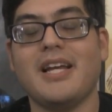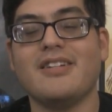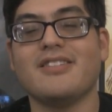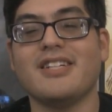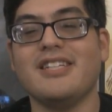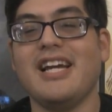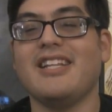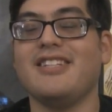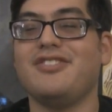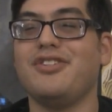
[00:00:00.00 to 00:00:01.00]
And I was like,
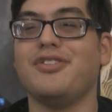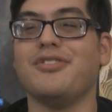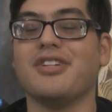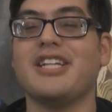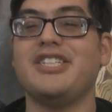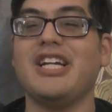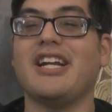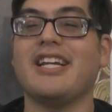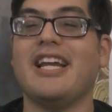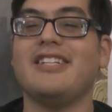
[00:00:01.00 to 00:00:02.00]
yeah, that's true. It's like,
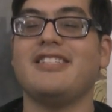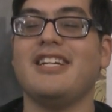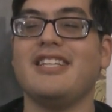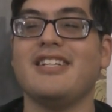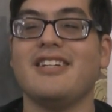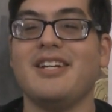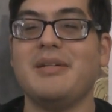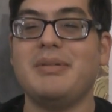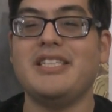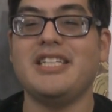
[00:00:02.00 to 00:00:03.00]
shit, I can't say that
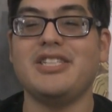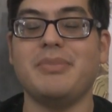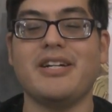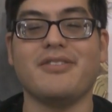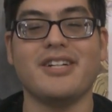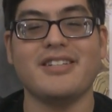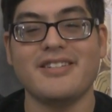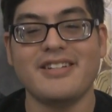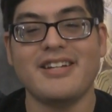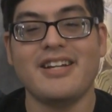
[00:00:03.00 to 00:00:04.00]
PCs are better, right?
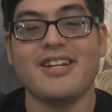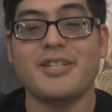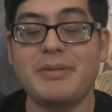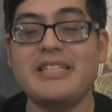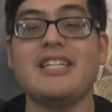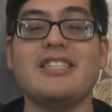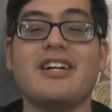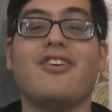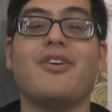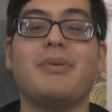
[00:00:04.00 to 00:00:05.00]
Because PCs
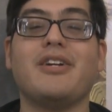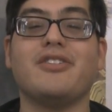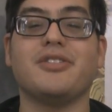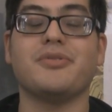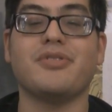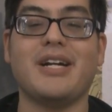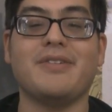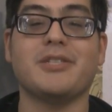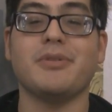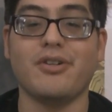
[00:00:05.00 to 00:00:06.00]
are better in terms of
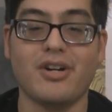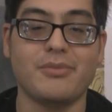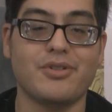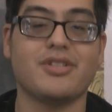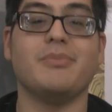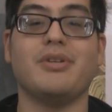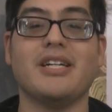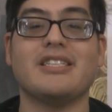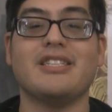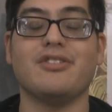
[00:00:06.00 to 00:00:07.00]
graphics, but they're more
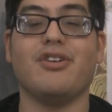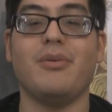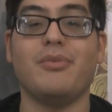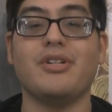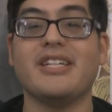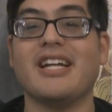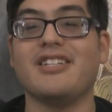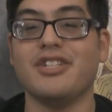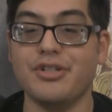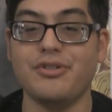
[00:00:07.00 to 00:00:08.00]
complex, and there's a lot more you got to
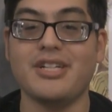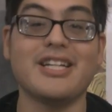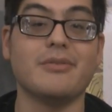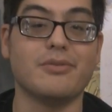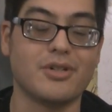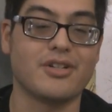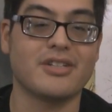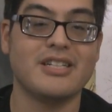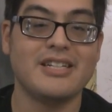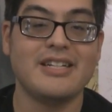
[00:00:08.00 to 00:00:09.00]
do to get them to
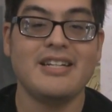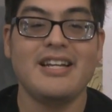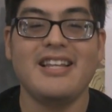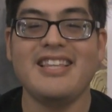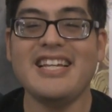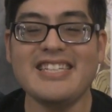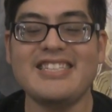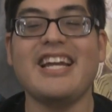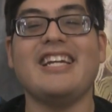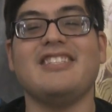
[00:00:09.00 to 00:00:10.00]
work.
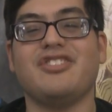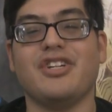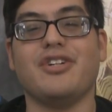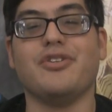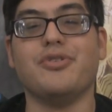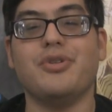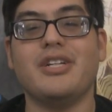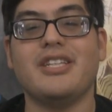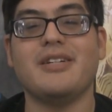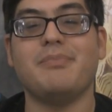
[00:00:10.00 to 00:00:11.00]
These days, though,
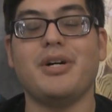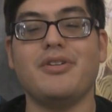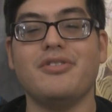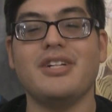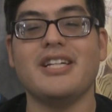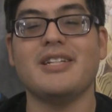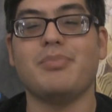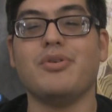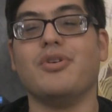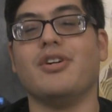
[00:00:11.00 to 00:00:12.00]
the bone and the
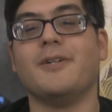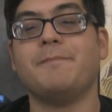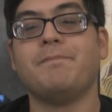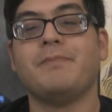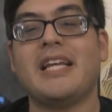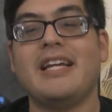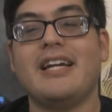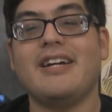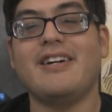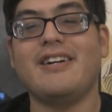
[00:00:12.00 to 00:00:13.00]
poor,
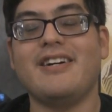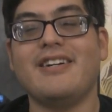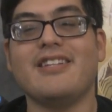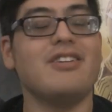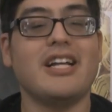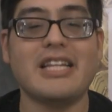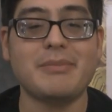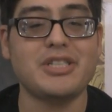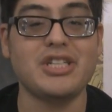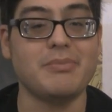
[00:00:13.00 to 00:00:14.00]
they're not that
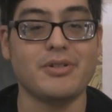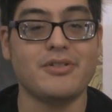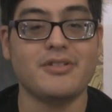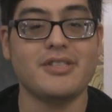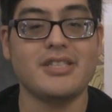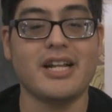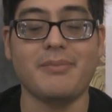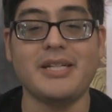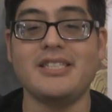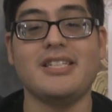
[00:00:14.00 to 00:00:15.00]
much cheaper than
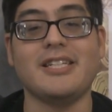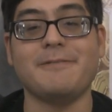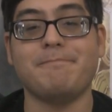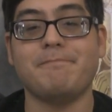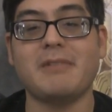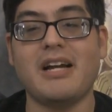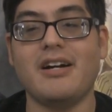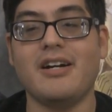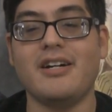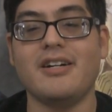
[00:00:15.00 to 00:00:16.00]
a PC.
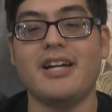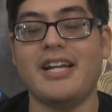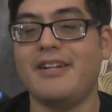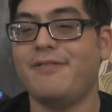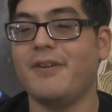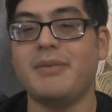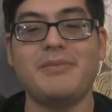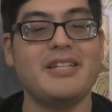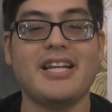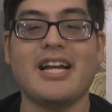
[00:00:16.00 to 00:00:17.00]
And from
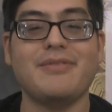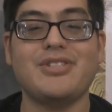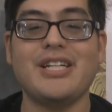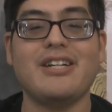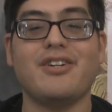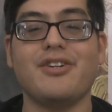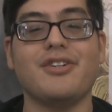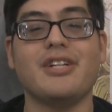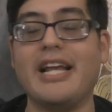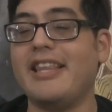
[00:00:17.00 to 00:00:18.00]
everything I've seen and
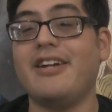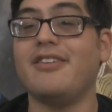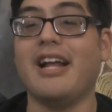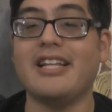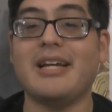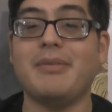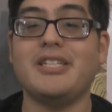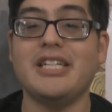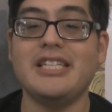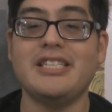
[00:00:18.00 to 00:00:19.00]
heard, they're not that
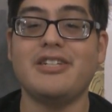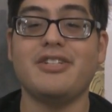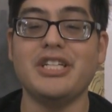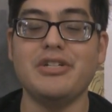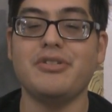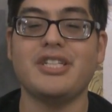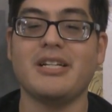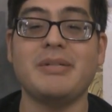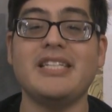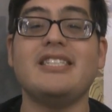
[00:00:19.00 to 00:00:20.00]
much easier to use
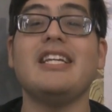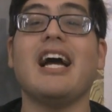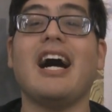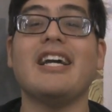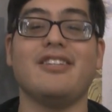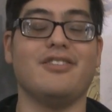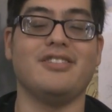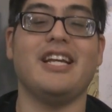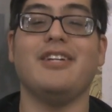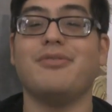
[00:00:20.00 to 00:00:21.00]
than a PC either.
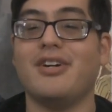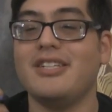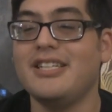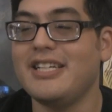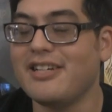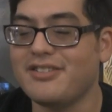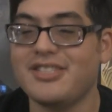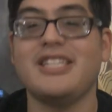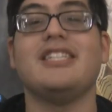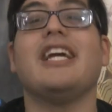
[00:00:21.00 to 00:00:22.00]
Day one
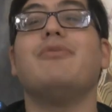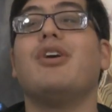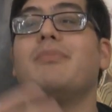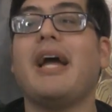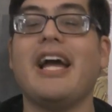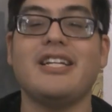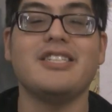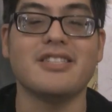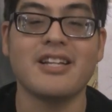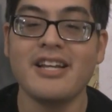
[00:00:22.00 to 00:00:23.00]
DLC, day one
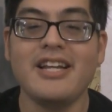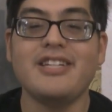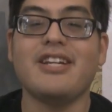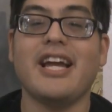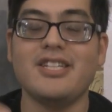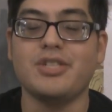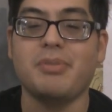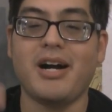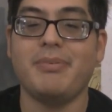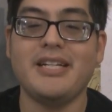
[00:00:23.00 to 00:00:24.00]
patches. You can't just
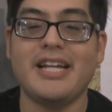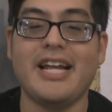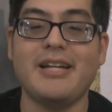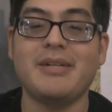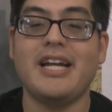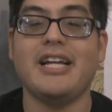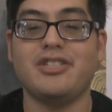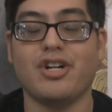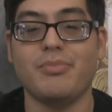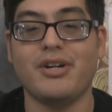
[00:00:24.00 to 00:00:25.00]
pop in game and
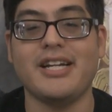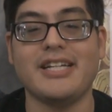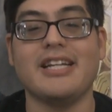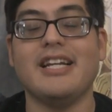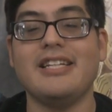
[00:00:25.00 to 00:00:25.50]
start playing.